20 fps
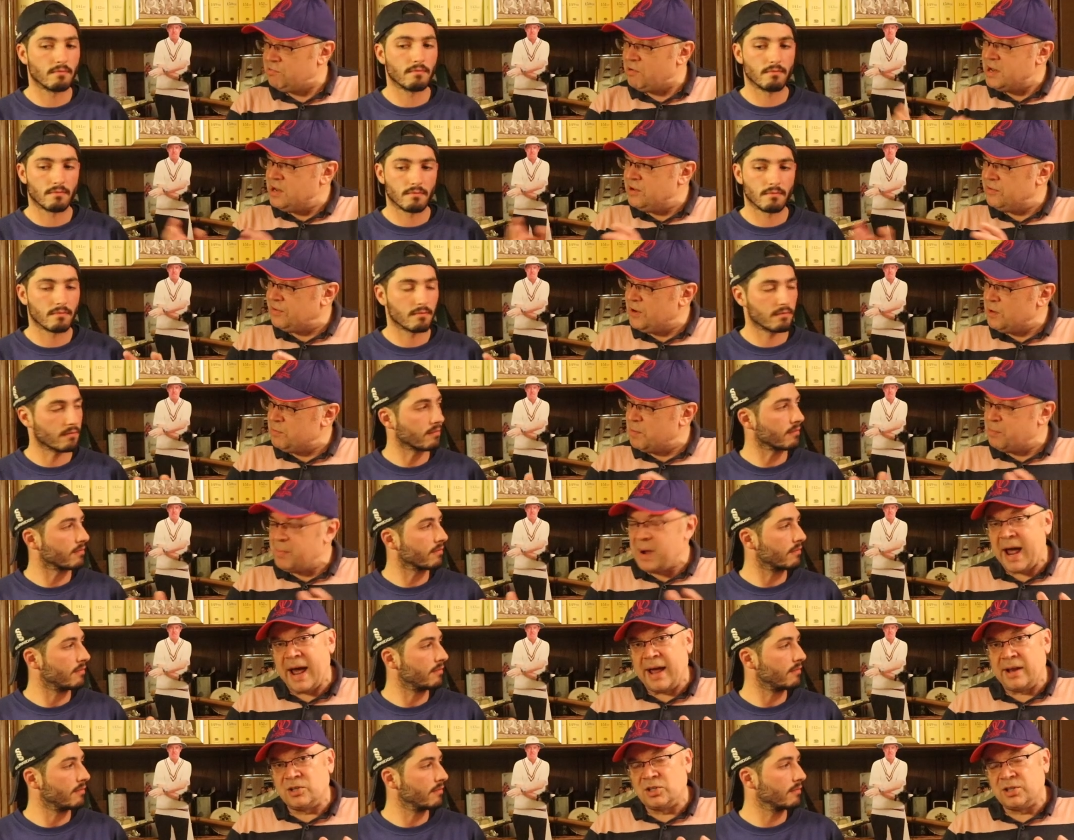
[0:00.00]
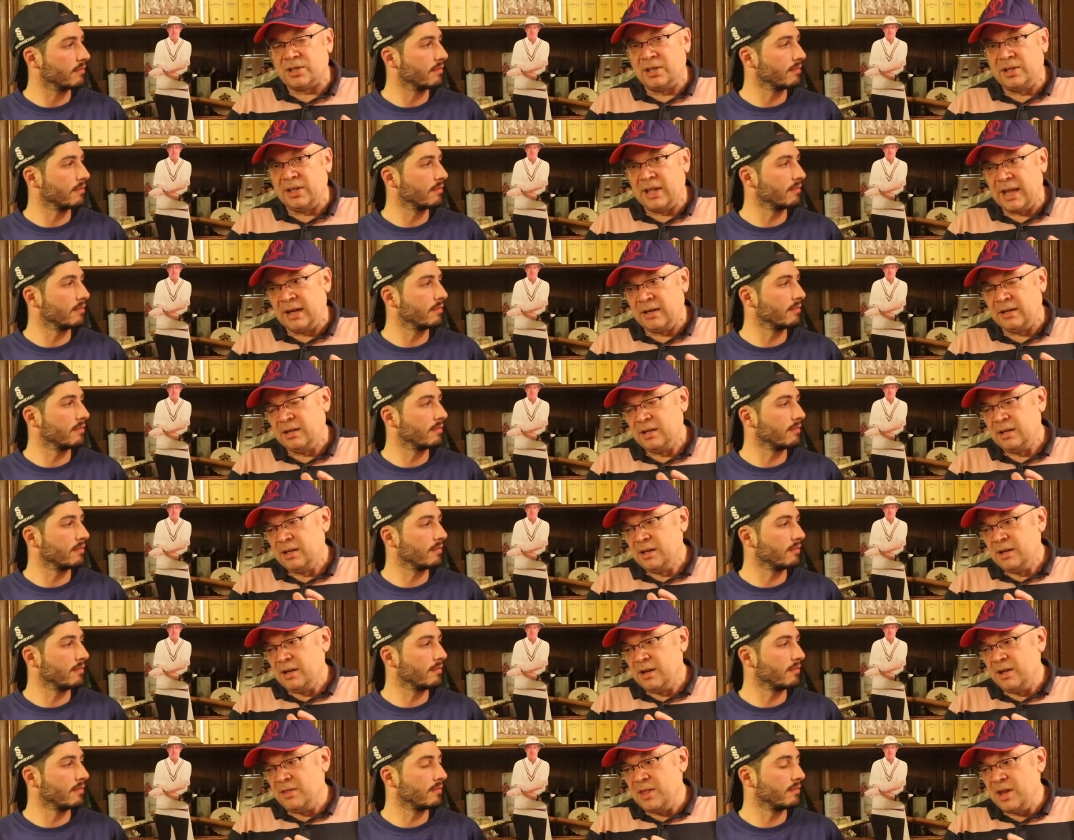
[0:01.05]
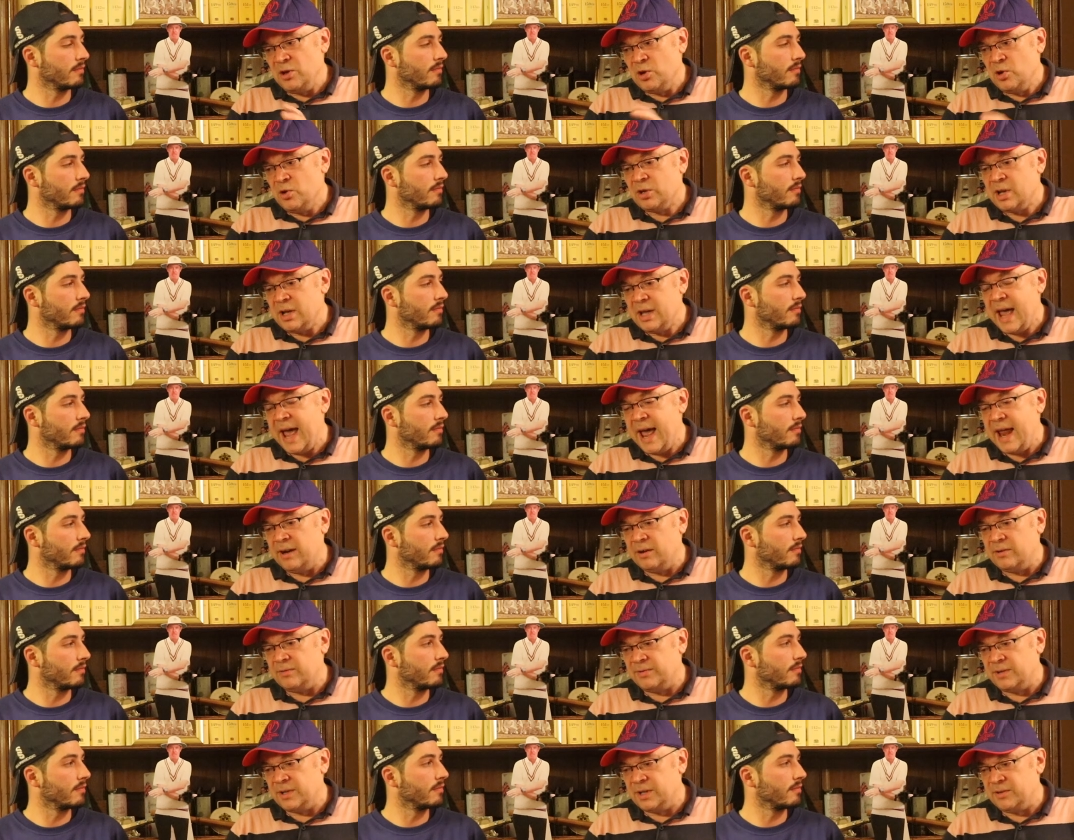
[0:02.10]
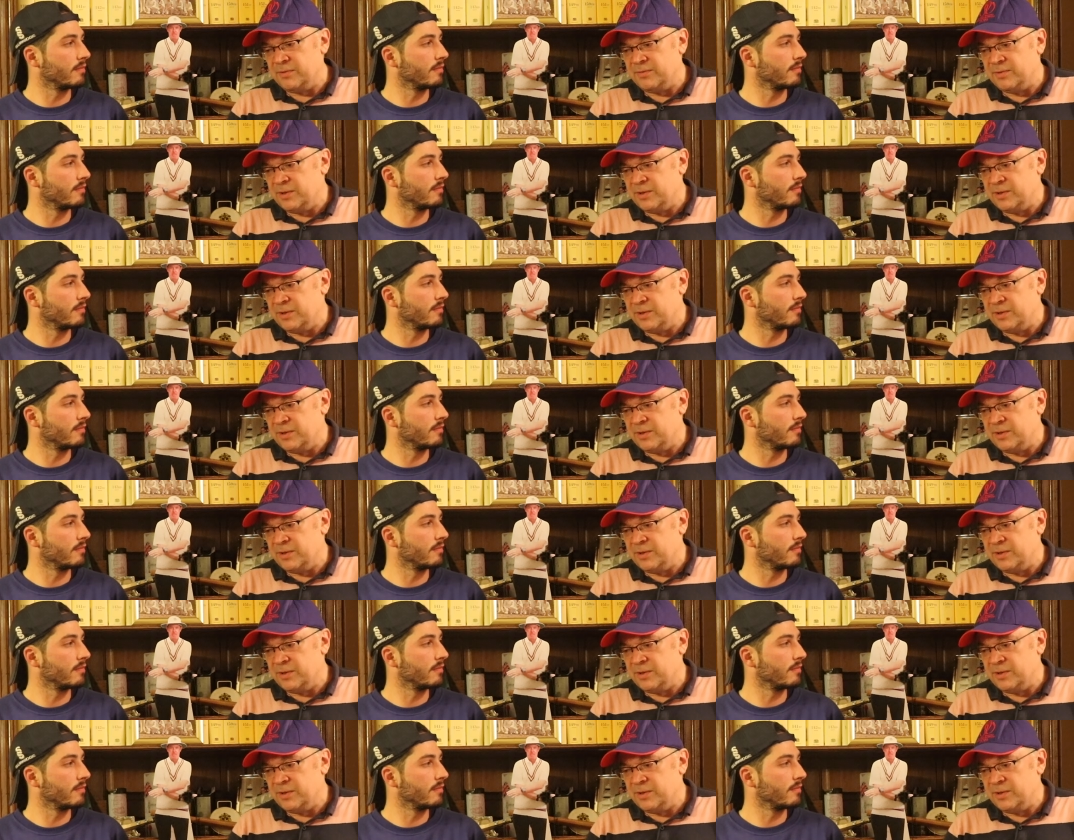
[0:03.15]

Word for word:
Speaker 1: great. You film a match and then you look again for